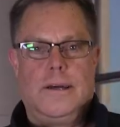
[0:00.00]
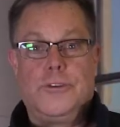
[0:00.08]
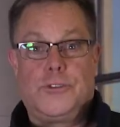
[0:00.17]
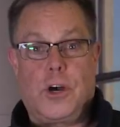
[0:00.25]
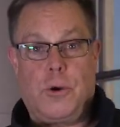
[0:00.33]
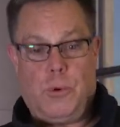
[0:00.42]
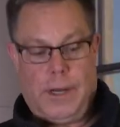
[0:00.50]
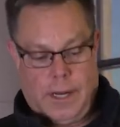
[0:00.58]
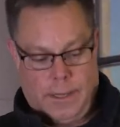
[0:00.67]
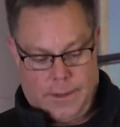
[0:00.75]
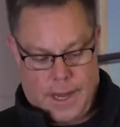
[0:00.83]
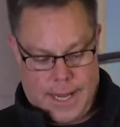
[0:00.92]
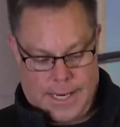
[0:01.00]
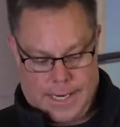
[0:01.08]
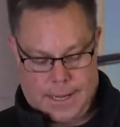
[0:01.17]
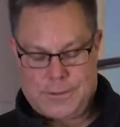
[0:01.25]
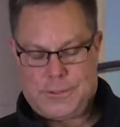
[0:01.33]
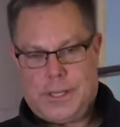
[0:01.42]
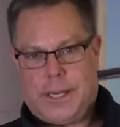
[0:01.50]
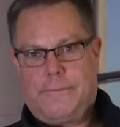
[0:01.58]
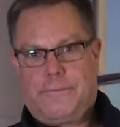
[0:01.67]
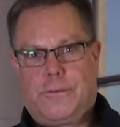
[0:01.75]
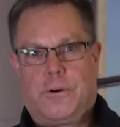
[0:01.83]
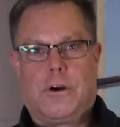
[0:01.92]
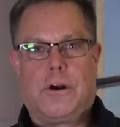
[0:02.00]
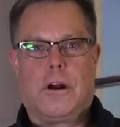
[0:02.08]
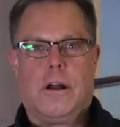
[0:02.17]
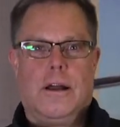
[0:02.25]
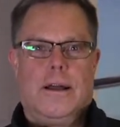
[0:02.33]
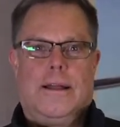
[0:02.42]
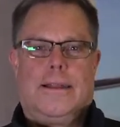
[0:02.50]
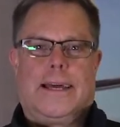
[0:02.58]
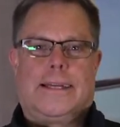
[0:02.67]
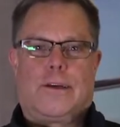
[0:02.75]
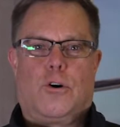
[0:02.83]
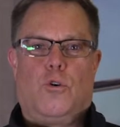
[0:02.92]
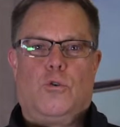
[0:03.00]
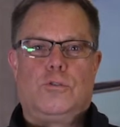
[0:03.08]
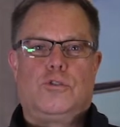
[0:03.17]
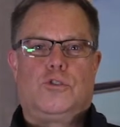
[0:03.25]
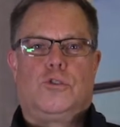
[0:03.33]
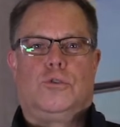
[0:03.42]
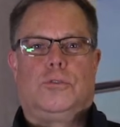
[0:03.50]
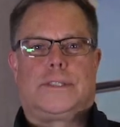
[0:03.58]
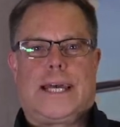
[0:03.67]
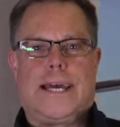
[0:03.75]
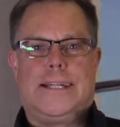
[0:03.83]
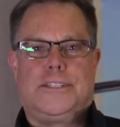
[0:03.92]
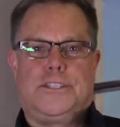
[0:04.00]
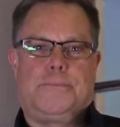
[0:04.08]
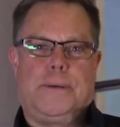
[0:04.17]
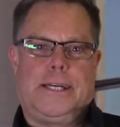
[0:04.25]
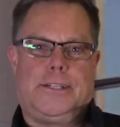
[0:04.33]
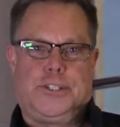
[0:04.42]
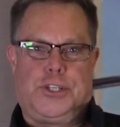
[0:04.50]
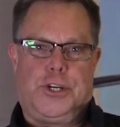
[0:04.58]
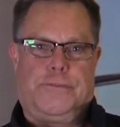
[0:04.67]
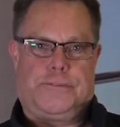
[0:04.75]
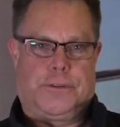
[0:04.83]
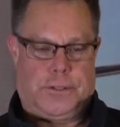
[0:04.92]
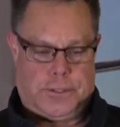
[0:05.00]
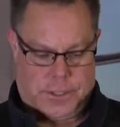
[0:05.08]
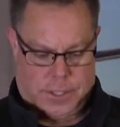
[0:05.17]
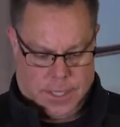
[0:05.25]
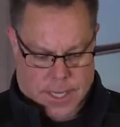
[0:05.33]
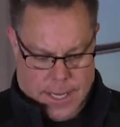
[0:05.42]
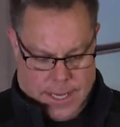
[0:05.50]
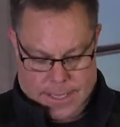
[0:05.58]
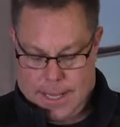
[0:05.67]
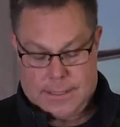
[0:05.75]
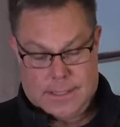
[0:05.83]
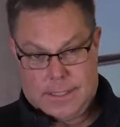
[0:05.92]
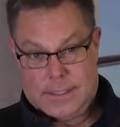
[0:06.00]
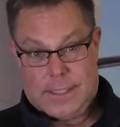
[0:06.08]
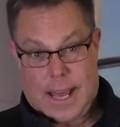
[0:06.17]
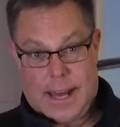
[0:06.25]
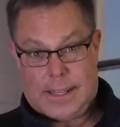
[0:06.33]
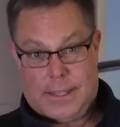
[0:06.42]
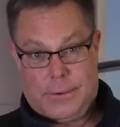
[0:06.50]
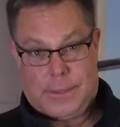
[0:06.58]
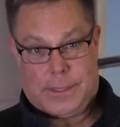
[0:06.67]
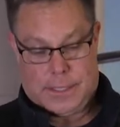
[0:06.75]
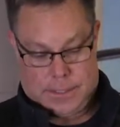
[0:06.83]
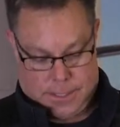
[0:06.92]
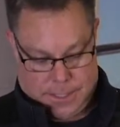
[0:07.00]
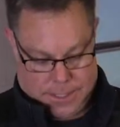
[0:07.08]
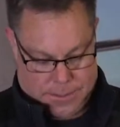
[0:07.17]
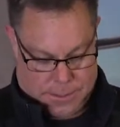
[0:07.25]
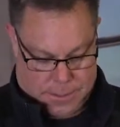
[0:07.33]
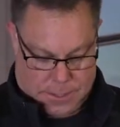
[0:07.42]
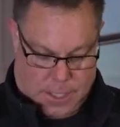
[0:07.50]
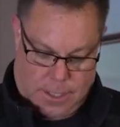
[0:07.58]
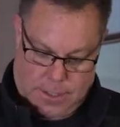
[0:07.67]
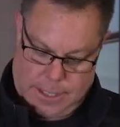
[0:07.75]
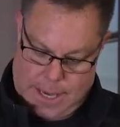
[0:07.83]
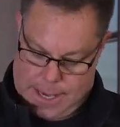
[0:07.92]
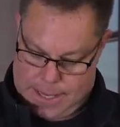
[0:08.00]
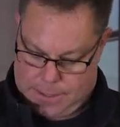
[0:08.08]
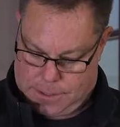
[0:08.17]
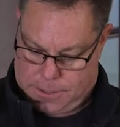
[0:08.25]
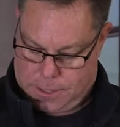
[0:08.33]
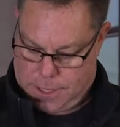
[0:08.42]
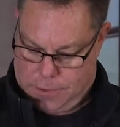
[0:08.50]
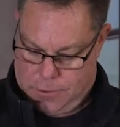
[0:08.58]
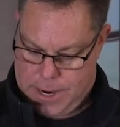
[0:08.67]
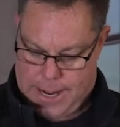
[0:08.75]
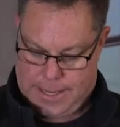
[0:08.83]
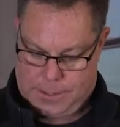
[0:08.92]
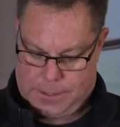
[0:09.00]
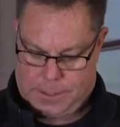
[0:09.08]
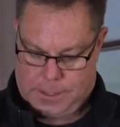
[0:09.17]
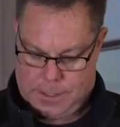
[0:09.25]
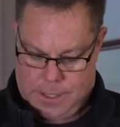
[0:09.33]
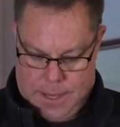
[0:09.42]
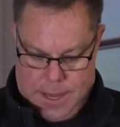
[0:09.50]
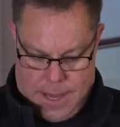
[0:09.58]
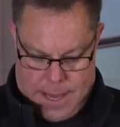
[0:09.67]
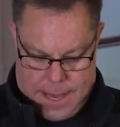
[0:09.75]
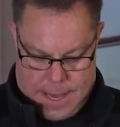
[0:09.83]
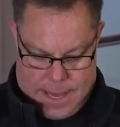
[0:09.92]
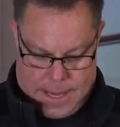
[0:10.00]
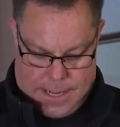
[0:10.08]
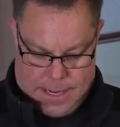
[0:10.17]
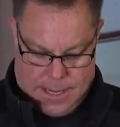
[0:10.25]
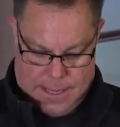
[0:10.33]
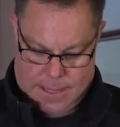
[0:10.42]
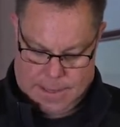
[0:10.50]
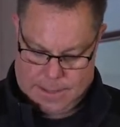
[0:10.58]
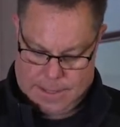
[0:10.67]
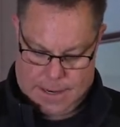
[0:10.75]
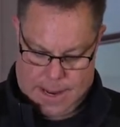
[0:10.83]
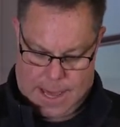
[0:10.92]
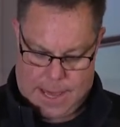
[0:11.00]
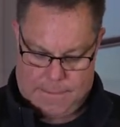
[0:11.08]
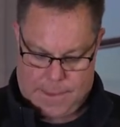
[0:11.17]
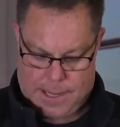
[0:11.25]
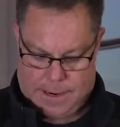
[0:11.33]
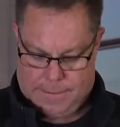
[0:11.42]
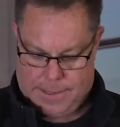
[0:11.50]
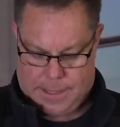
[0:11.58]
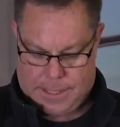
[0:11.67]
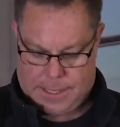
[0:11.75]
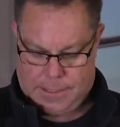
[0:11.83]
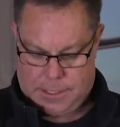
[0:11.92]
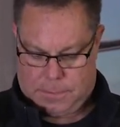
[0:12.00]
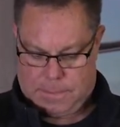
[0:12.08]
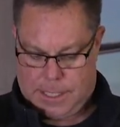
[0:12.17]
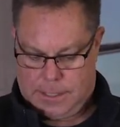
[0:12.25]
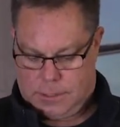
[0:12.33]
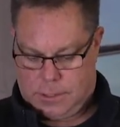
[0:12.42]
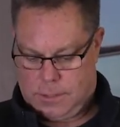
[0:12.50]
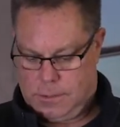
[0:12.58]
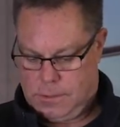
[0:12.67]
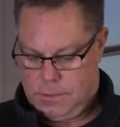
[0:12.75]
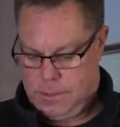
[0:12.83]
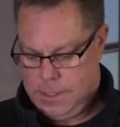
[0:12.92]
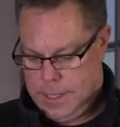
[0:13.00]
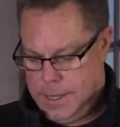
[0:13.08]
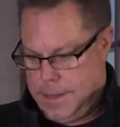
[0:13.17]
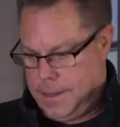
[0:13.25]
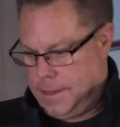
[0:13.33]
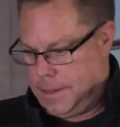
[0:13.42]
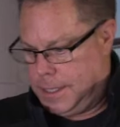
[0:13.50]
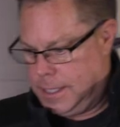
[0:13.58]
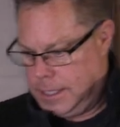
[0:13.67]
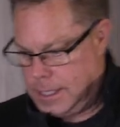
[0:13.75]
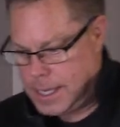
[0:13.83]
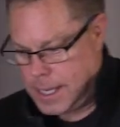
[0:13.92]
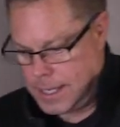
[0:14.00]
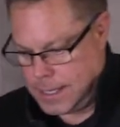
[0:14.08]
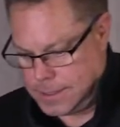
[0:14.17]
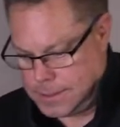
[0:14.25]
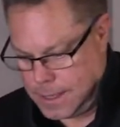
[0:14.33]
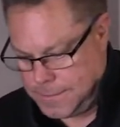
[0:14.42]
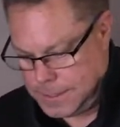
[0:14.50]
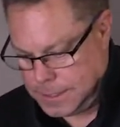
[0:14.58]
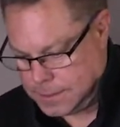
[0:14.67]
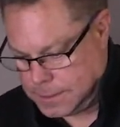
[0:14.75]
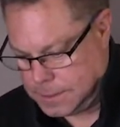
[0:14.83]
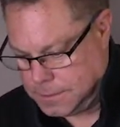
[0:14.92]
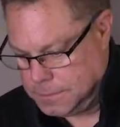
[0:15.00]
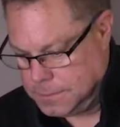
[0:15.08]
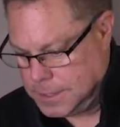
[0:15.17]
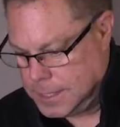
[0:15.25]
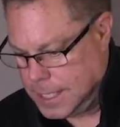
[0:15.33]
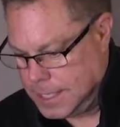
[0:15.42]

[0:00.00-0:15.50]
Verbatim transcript: So I went online and I was looking for like the old school 10-speed shifters. And that's exactly what this is. It's called a Sunrace, and the name and everything speaks to the 70s when